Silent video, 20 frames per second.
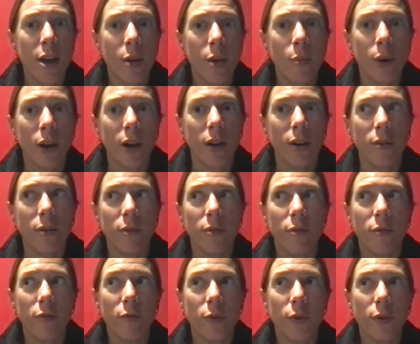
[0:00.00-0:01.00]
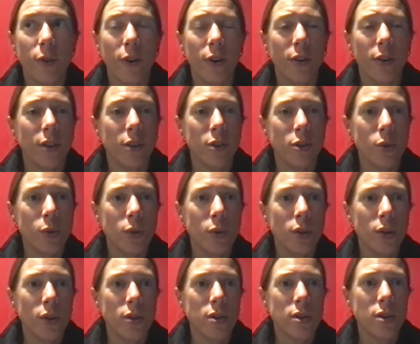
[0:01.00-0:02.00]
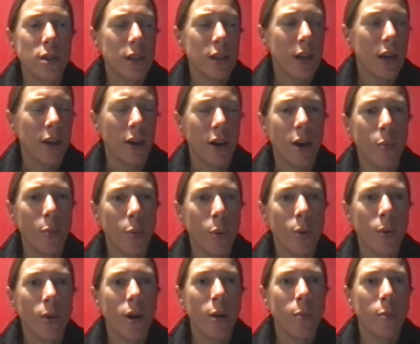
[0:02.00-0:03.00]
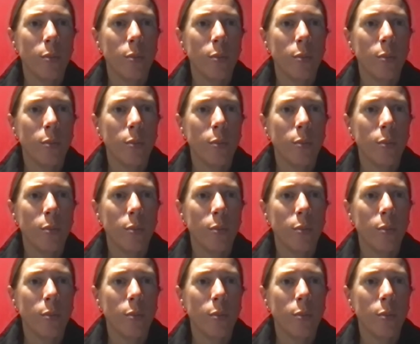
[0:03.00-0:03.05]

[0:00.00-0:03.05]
But for the 2 years at our program,